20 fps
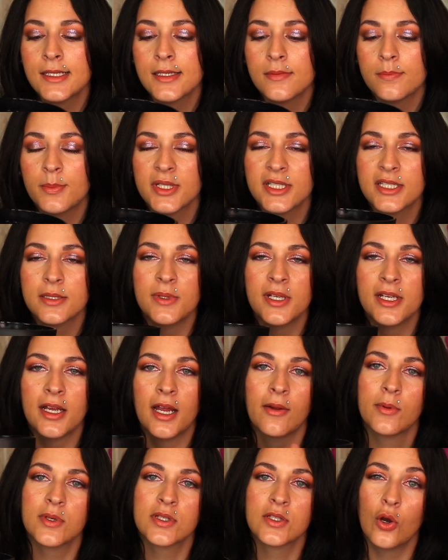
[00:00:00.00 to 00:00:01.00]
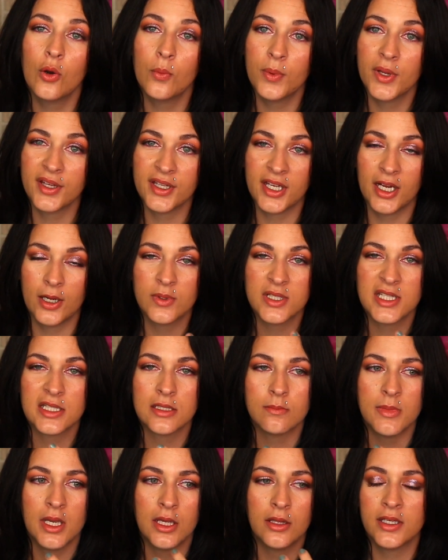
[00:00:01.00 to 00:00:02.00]
but to me, I was hoping that I would
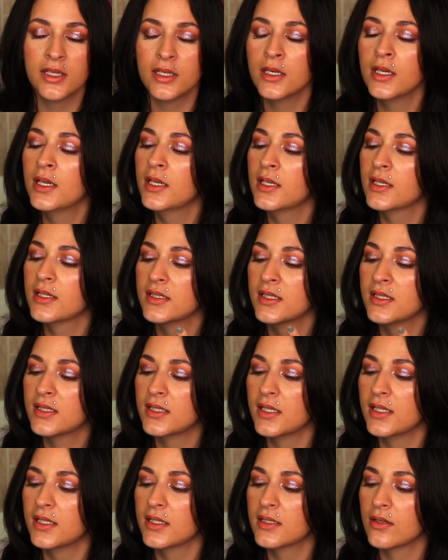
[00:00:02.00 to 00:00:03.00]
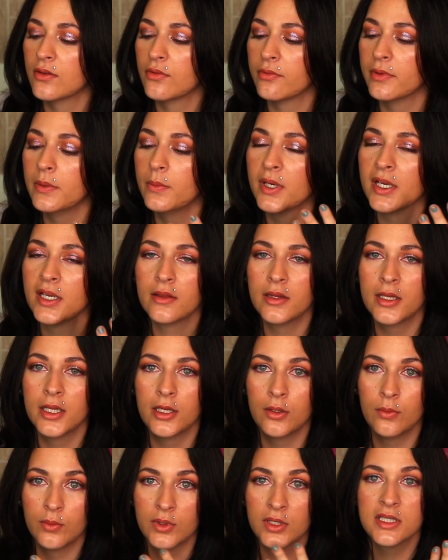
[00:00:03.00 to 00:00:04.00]
smell it, since it is a 3-wick, that
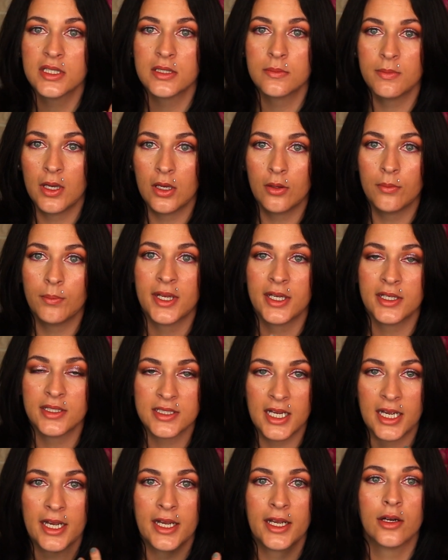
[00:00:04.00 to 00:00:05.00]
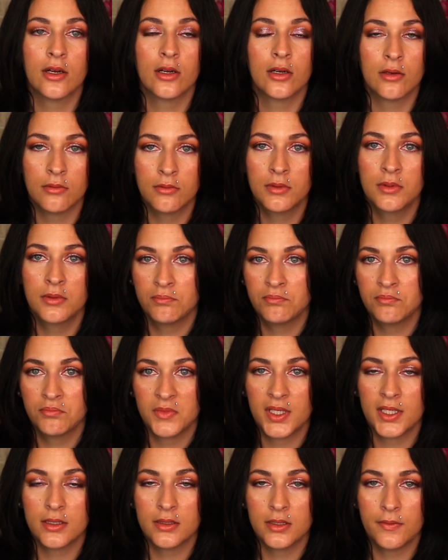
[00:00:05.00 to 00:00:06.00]
it would smell my entire,
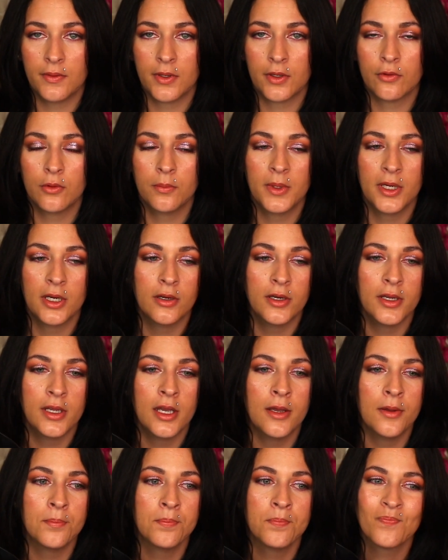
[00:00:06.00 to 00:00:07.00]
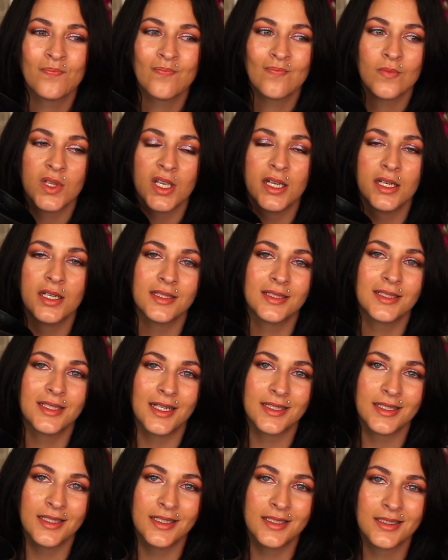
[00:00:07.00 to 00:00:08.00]
like, living room area, and it
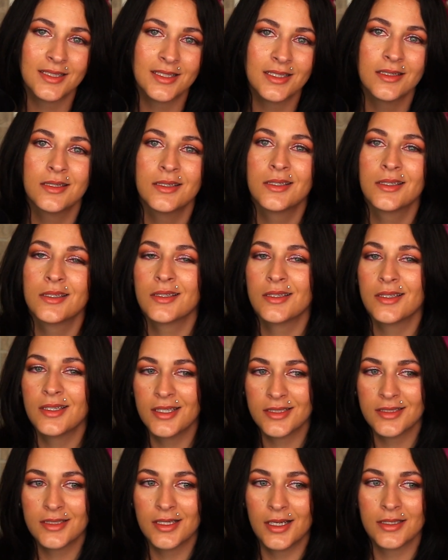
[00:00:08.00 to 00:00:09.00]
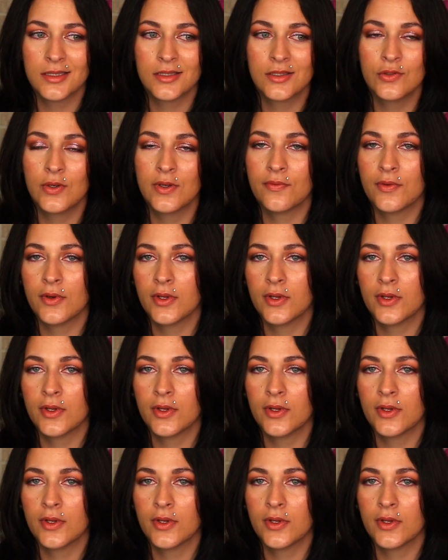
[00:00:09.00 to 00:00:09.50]
doesn't. It does do it for